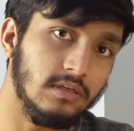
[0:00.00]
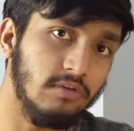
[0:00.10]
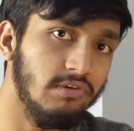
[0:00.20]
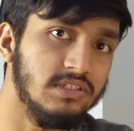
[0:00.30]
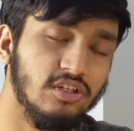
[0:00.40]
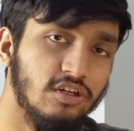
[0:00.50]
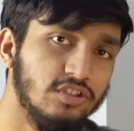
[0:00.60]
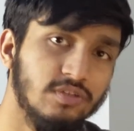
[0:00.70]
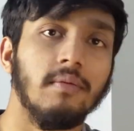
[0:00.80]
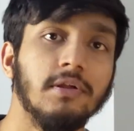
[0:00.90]

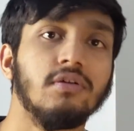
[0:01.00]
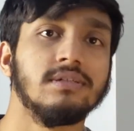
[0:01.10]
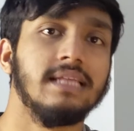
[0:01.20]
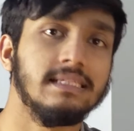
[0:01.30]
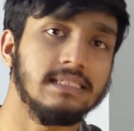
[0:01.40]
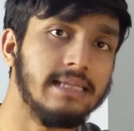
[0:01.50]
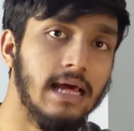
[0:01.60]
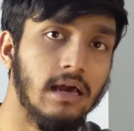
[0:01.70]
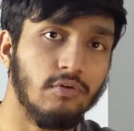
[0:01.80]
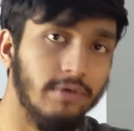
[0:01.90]
research, because that's
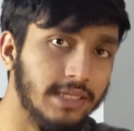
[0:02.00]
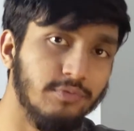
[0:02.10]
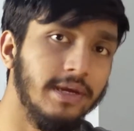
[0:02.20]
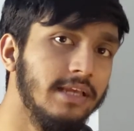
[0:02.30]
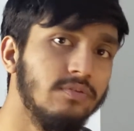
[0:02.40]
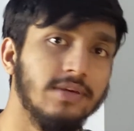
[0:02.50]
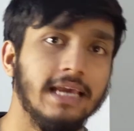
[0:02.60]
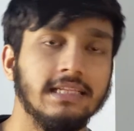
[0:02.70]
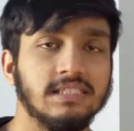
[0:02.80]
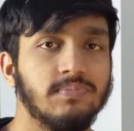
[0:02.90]
a great way to
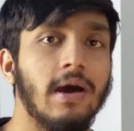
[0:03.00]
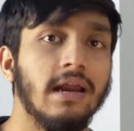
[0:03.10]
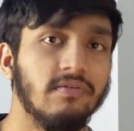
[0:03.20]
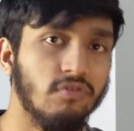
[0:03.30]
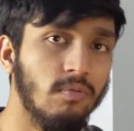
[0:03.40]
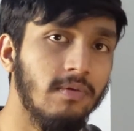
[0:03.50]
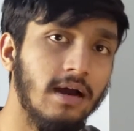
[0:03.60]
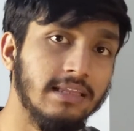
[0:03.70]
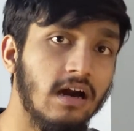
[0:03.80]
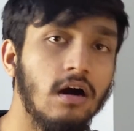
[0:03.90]
get inspired from
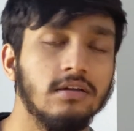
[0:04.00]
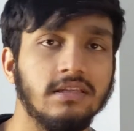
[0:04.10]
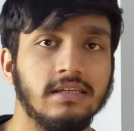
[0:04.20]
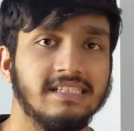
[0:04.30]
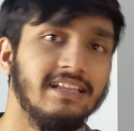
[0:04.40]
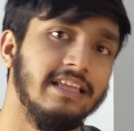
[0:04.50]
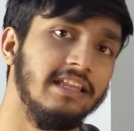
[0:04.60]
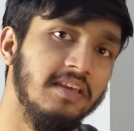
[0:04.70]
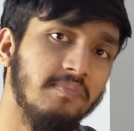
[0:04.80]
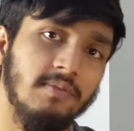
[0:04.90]
other artists and then
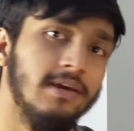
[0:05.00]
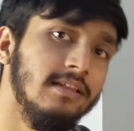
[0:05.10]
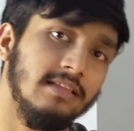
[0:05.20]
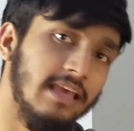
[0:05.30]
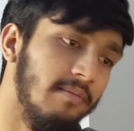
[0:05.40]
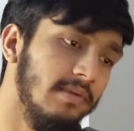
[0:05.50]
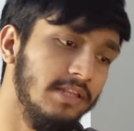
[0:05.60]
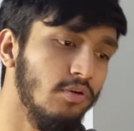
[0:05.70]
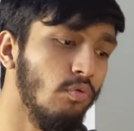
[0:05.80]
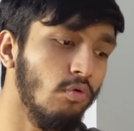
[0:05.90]
implement them in
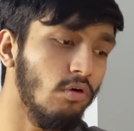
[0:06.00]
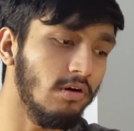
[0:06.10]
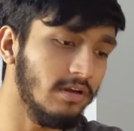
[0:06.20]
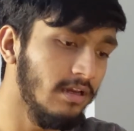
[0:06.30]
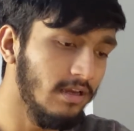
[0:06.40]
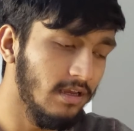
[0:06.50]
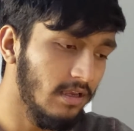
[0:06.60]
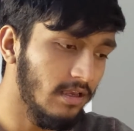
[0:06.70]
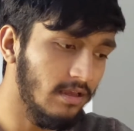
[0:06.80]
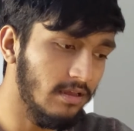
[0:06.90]
your work.
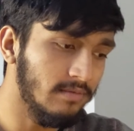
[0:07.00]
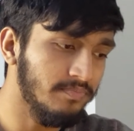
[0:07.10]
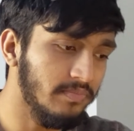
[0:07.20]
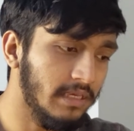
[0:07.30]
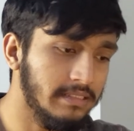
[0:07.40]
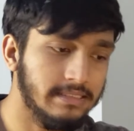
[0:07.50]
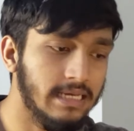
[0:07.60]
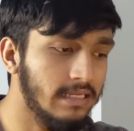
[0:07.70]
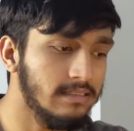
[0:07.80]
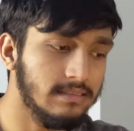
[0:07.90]
And
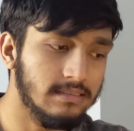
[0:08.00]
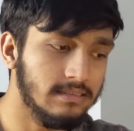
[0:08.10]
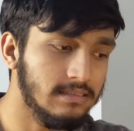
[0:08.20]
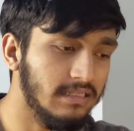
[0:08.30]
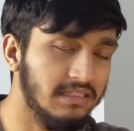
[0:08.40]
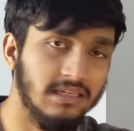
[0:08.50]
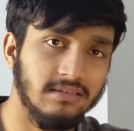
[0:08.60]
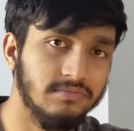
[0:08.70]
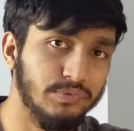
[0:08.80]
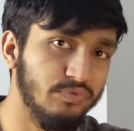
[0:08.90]
since I
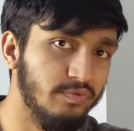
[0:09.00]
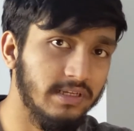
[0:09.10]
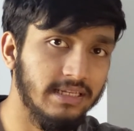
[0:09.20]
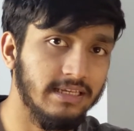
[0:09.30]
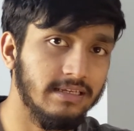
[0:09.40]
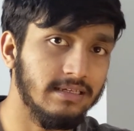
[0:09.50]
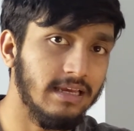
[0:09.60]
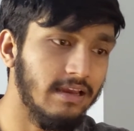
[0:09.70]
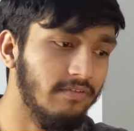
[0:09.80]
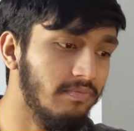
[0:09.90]
didn't really
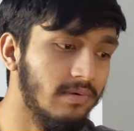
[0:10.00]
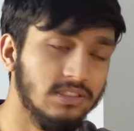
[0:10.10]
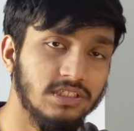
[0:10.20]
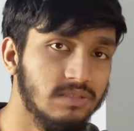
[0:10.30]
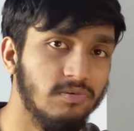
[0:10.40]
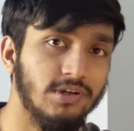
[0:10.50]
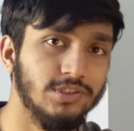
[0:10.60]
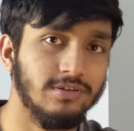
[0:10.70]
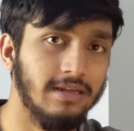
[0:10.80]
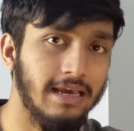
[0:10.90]
have much
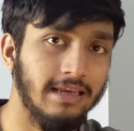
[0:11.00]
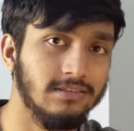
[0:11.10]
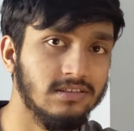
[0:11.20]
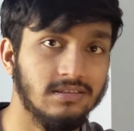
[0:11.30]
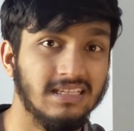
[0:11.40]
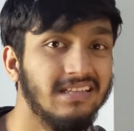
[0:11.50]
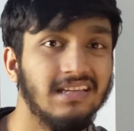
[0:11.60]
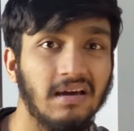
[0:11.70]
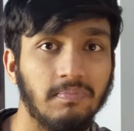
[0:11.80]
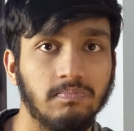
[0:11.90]
inspiration, I just ended
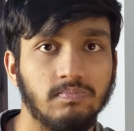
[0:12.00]
up